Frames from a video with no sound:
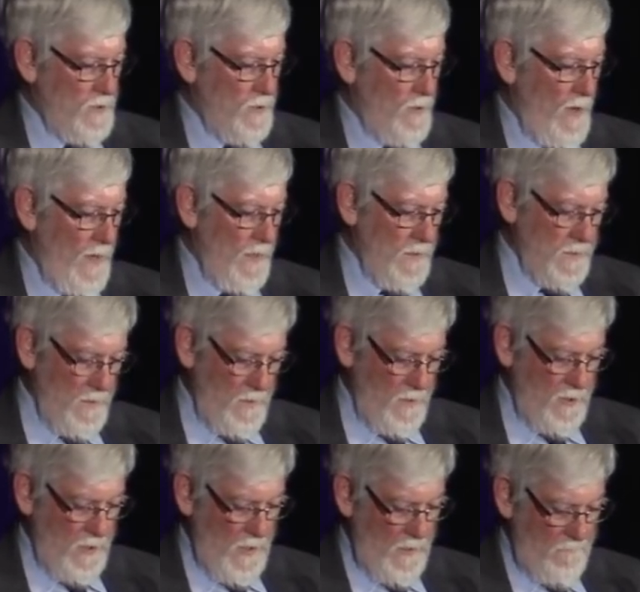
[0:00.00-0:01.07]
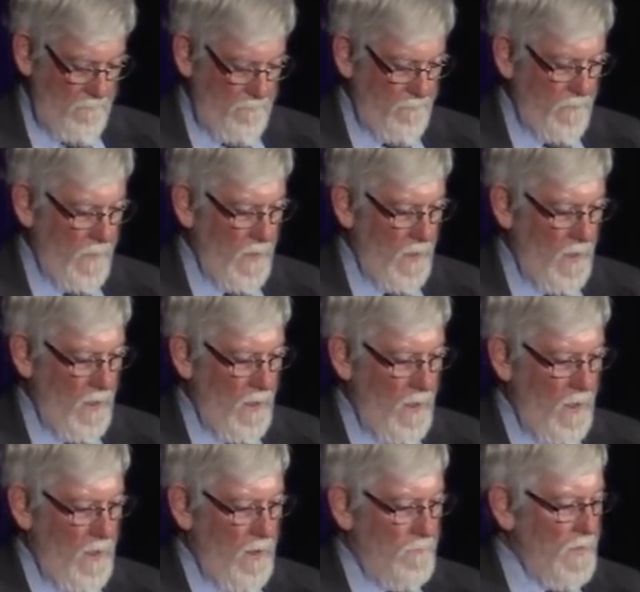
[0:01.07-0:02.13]
the strains in the sheet.
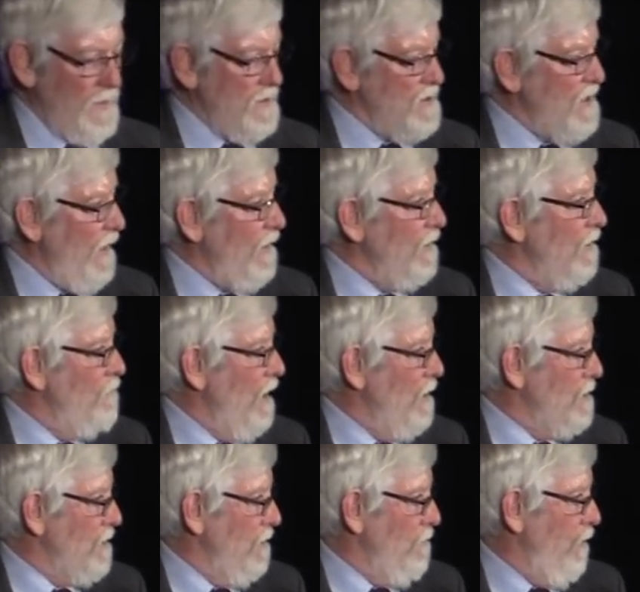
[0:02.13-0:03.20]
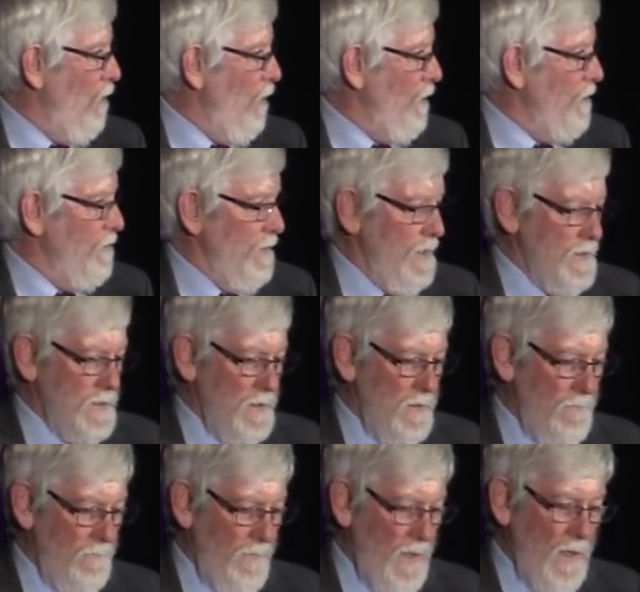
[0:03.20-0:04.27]
But the second and most important
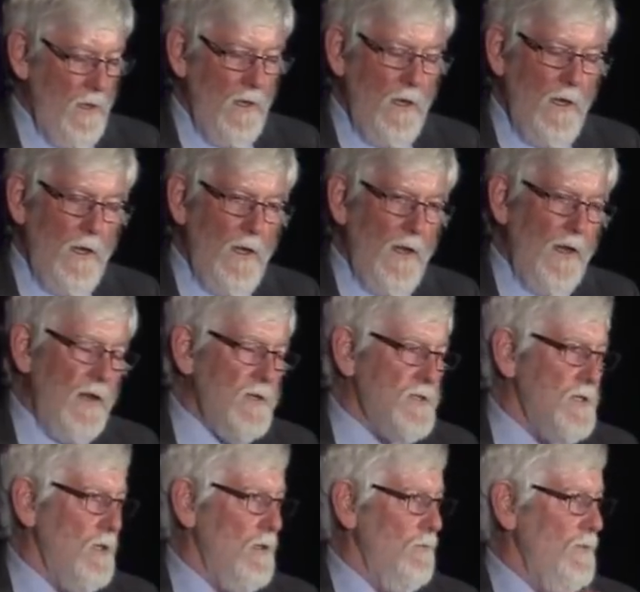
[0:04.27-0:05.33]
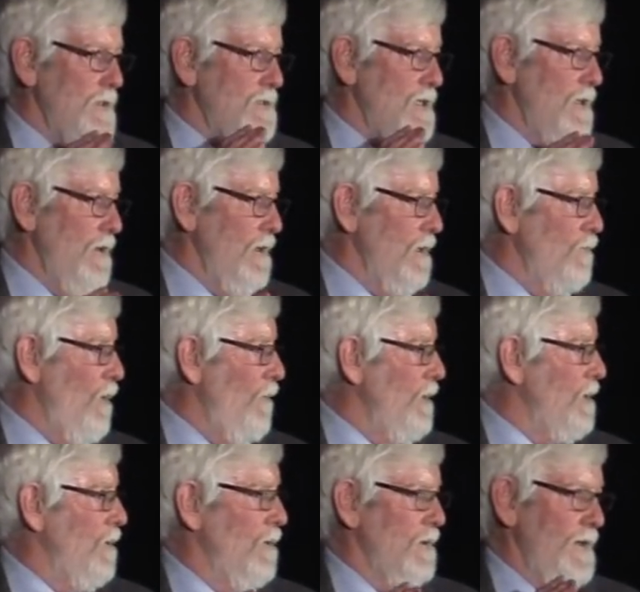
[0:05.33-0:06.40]
reason is that the material in what we
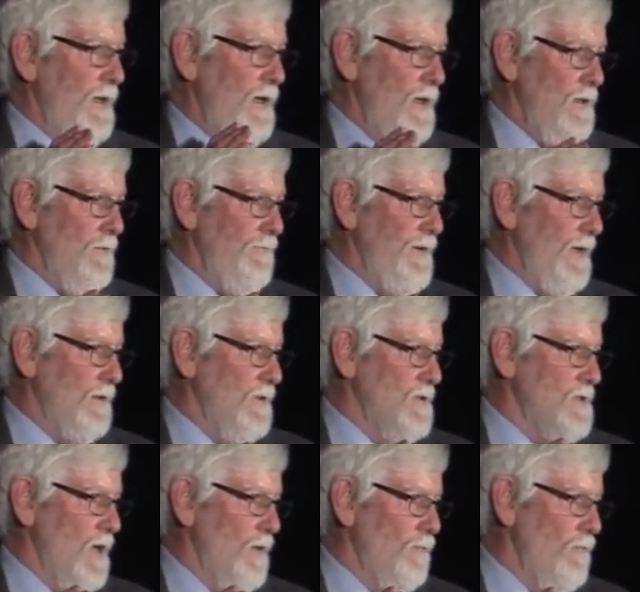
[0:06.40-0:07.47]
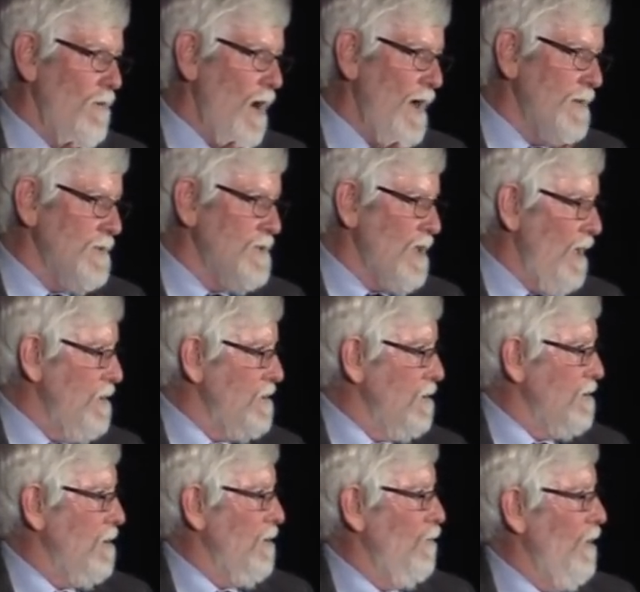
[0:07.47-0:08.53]
call a heat-affected zone, right
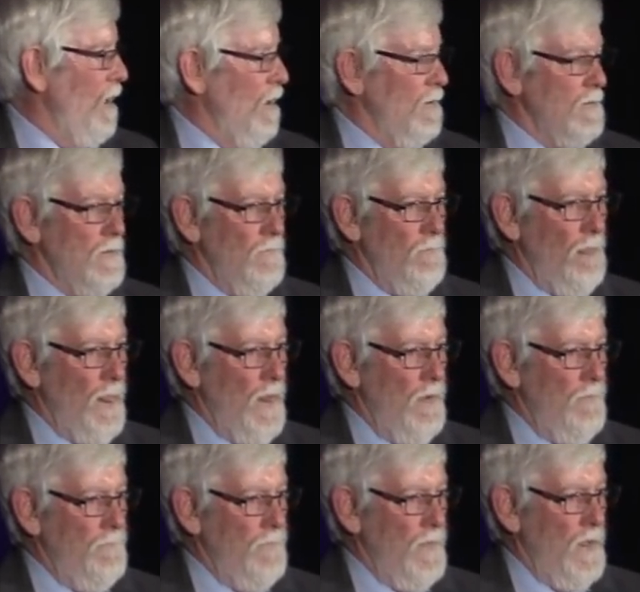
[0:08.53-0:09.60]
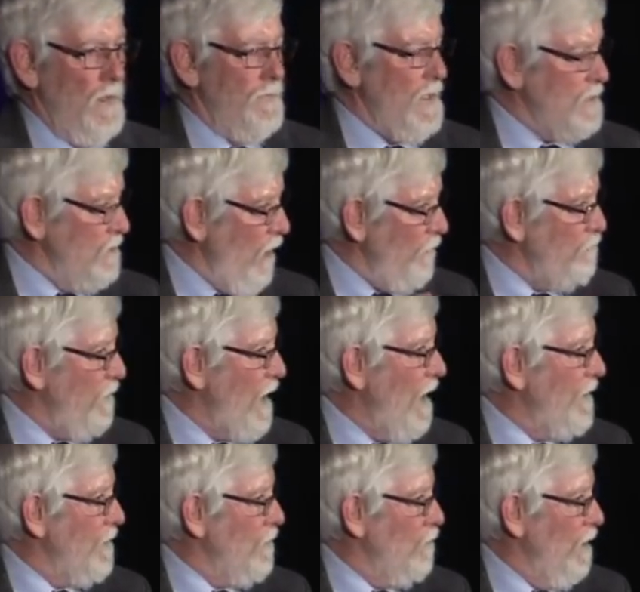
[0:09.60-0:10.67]
adjacent to the weld, that's not
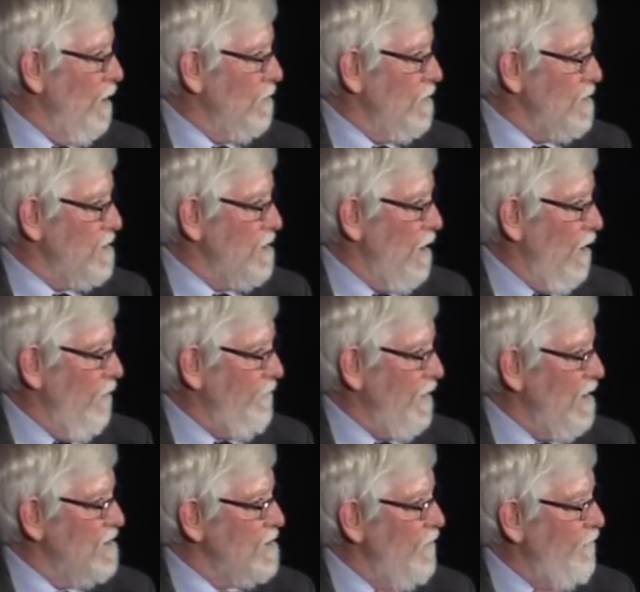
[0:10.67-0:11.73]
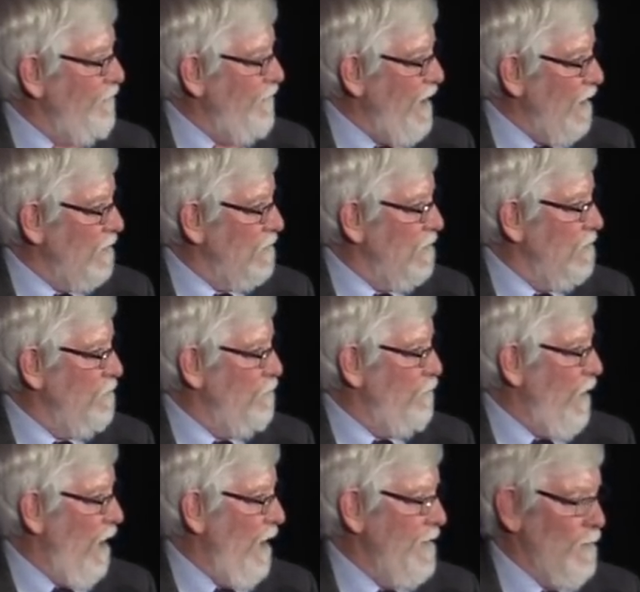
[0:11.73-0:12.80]
part of the weld itself, is affected
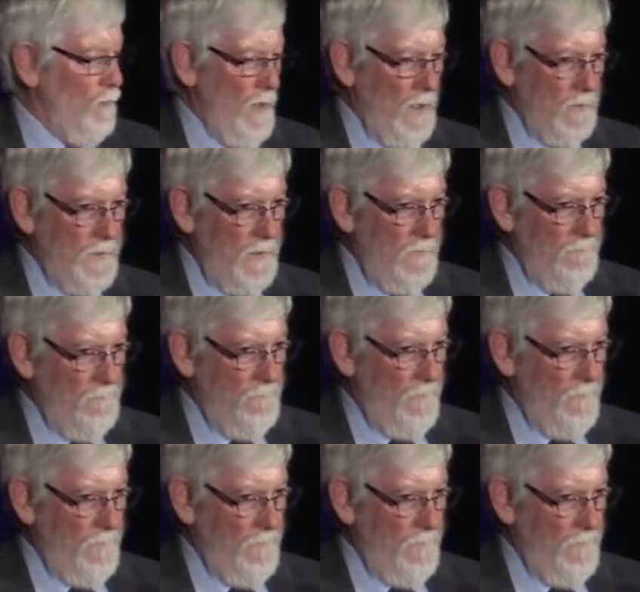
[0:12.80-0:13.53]
by the welding,